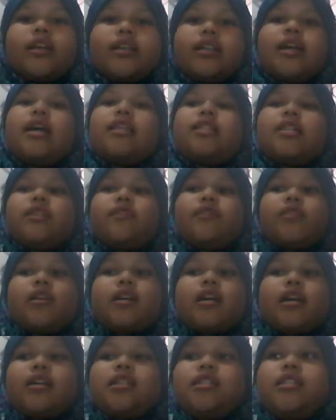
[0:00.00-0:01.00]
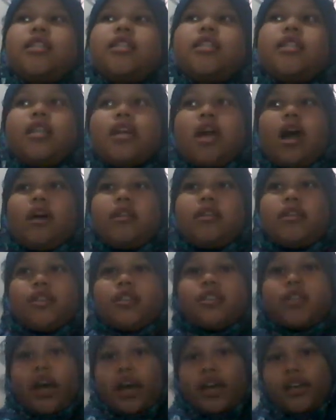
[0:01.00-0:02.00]
Yes, if you can see on the
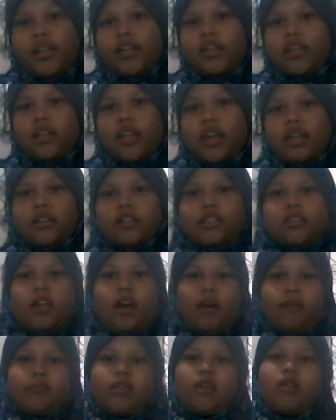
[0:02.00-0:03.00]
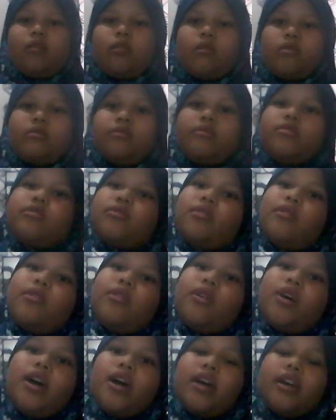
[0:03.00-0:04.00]
title and the thumbnail also,
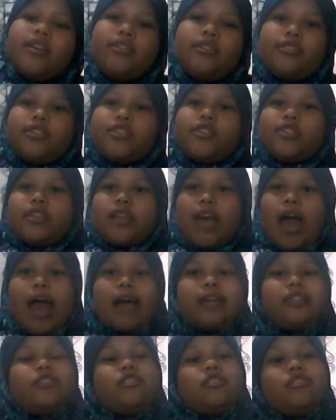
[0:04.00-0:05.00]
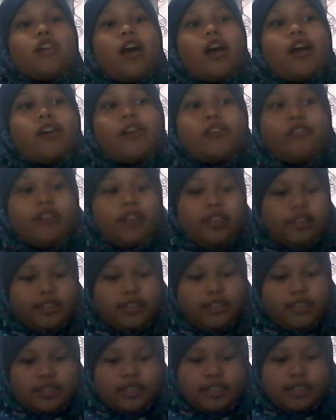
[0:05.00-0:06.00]
you see I
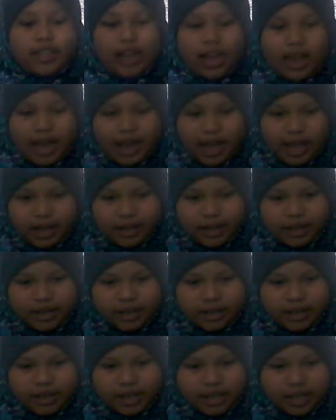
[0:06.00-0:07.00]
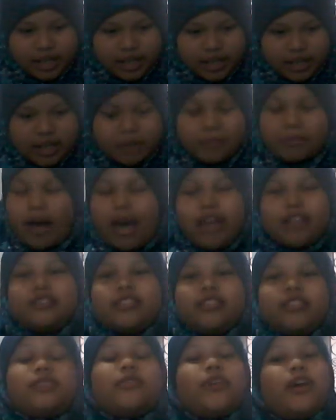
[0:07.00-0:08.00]
really sad. But I do
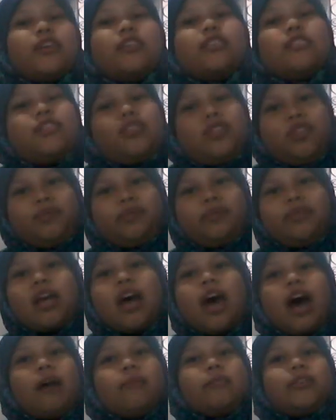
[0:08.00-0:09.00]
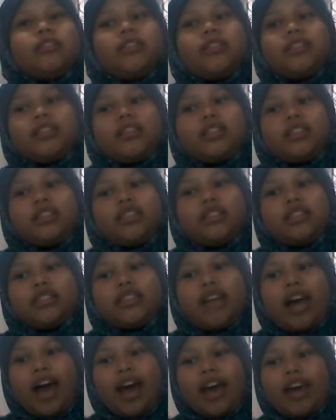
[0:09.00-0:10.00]
this for you too. I'm gonna
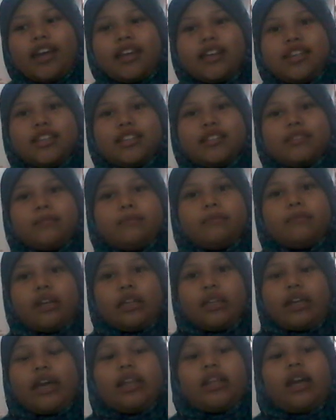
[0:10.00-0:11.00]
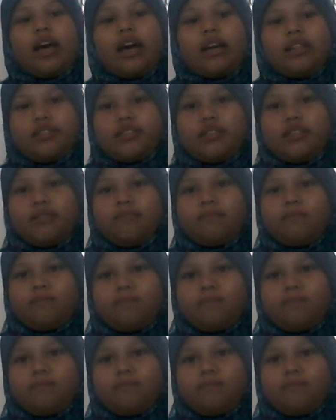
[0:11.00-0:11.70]
cut my cat eyes.